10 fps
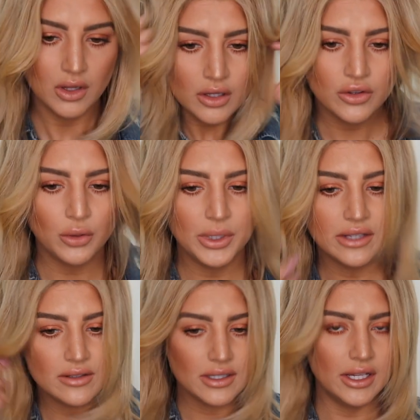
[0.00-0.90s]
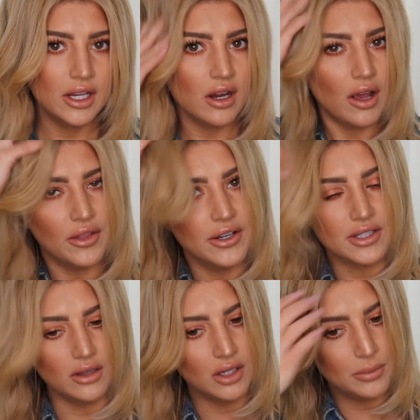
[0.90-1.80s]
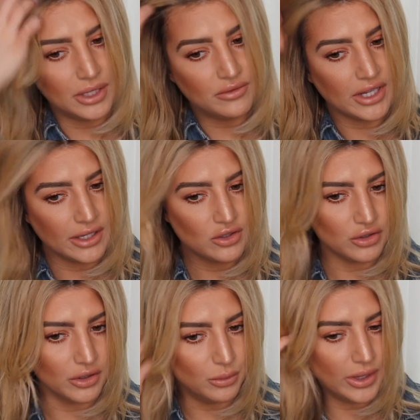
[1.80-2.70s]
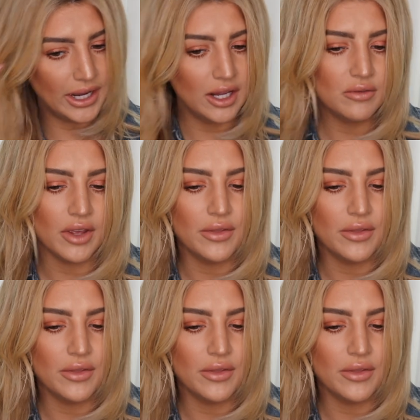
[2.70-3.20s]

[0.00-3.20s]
So we can see here how there's a little bit of texture and wave,